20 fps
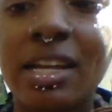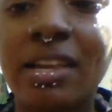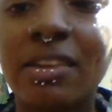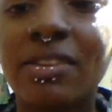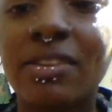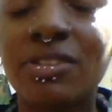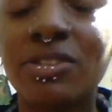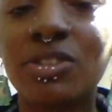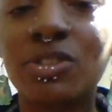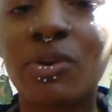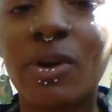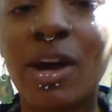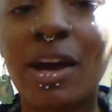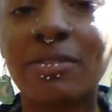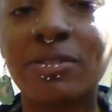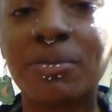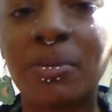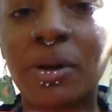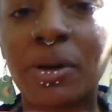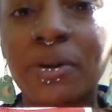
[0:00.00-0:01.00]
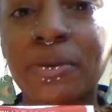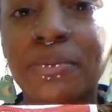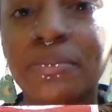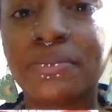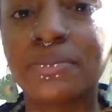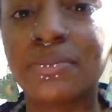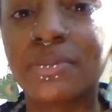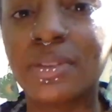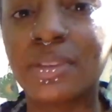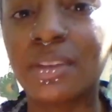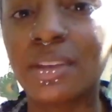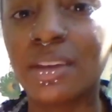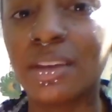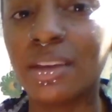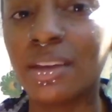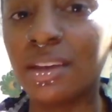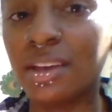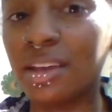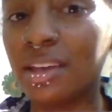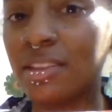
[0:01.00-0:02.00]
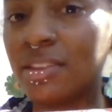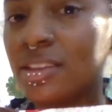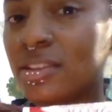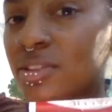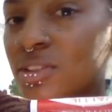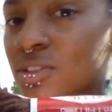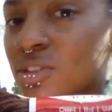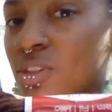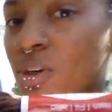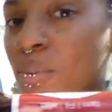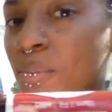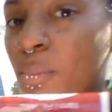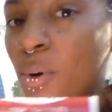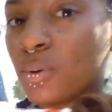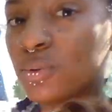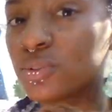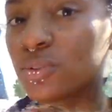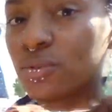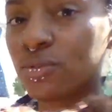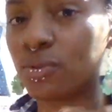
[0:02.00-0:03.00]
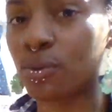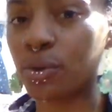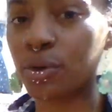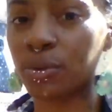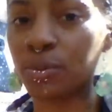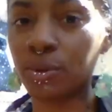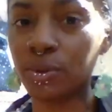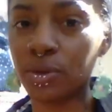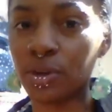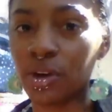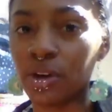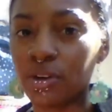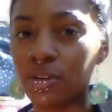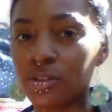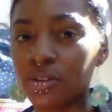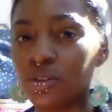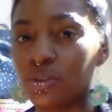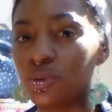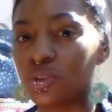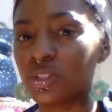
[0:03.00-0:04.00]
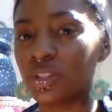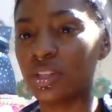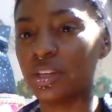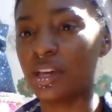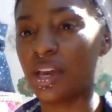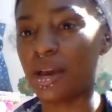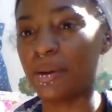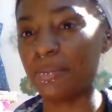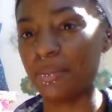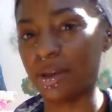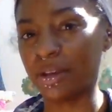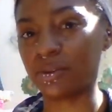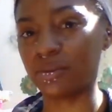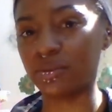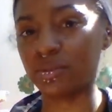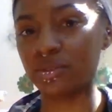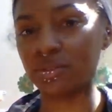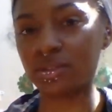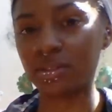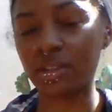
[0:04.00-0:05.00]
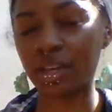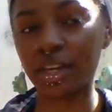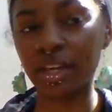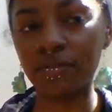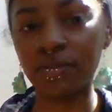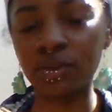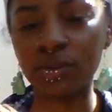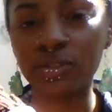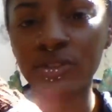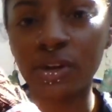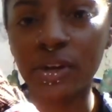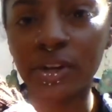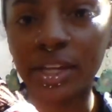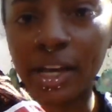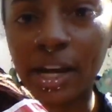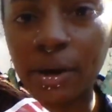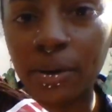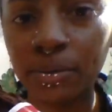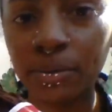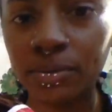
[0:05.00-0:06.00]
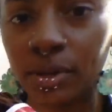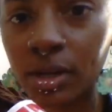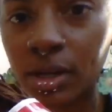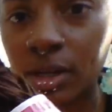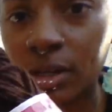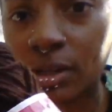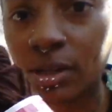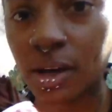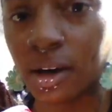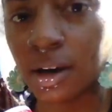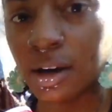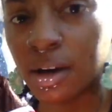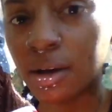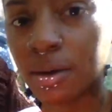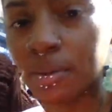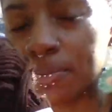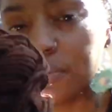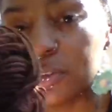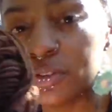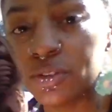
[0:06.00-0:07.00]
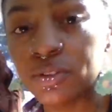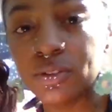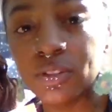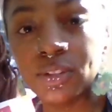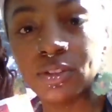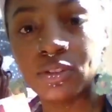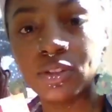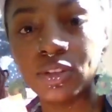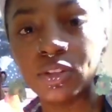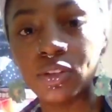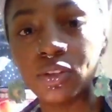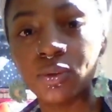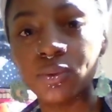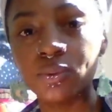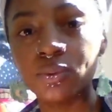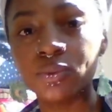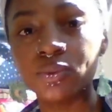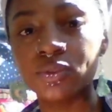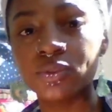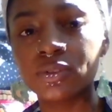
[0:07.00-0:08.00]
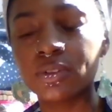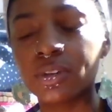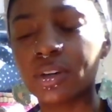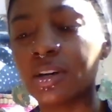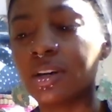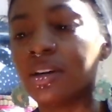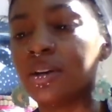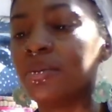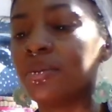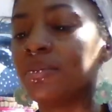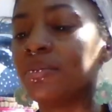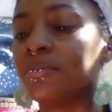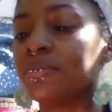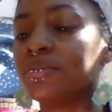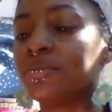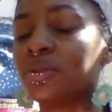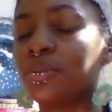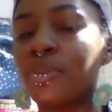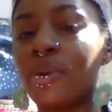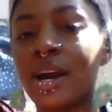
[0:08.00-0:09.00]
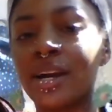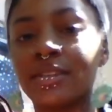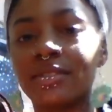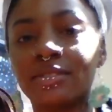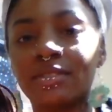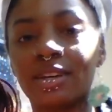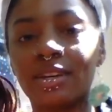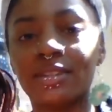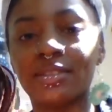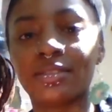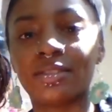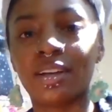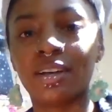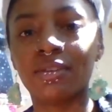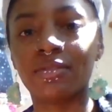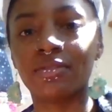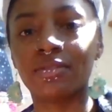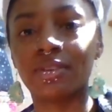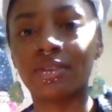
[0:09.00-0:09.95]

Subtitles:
This is Craft Smart. This is the most affordable yarn usually at Michael's. Like if you're starting out, this is good to use to practice on and stuff.